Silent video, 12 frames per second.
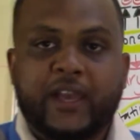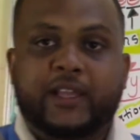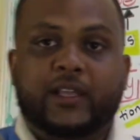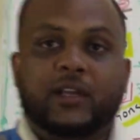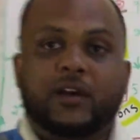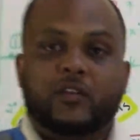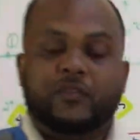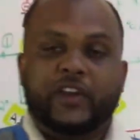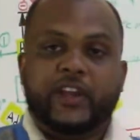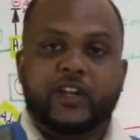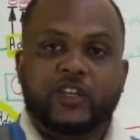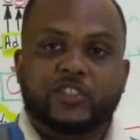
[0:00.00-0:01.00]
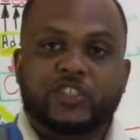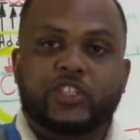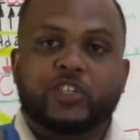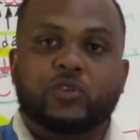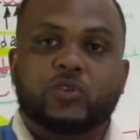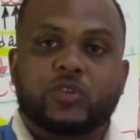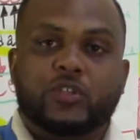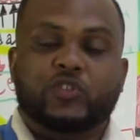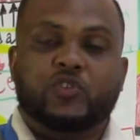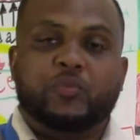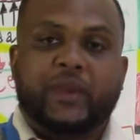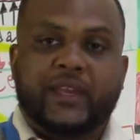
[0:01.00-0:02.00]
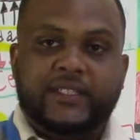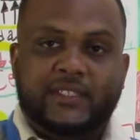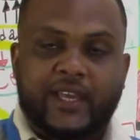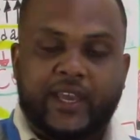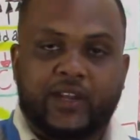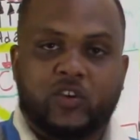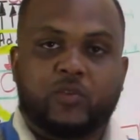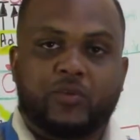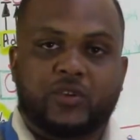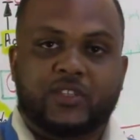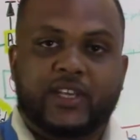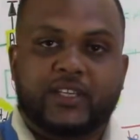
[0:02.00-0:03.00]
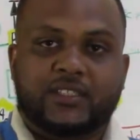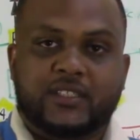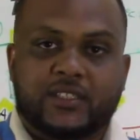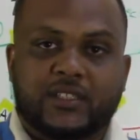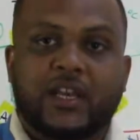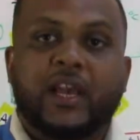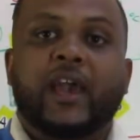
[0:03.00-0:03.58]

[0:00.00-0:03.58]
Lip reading: and a lot of energy in order to maintain homeostasis,